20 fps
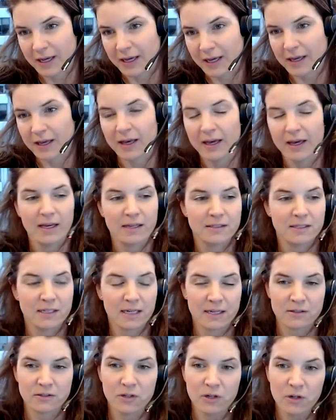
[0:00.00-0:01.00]
Like, it's
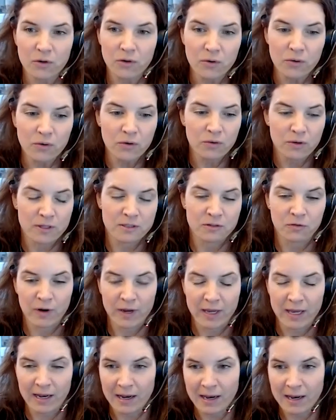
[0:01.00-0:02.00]
against the law, or there's
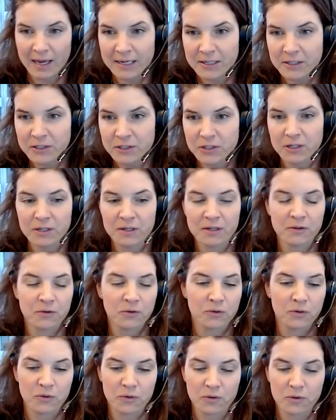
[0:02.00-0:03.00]
regulation,
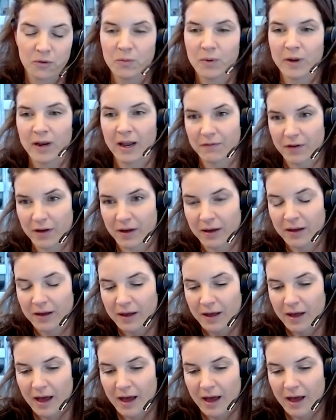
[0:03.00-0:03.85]
or whatever.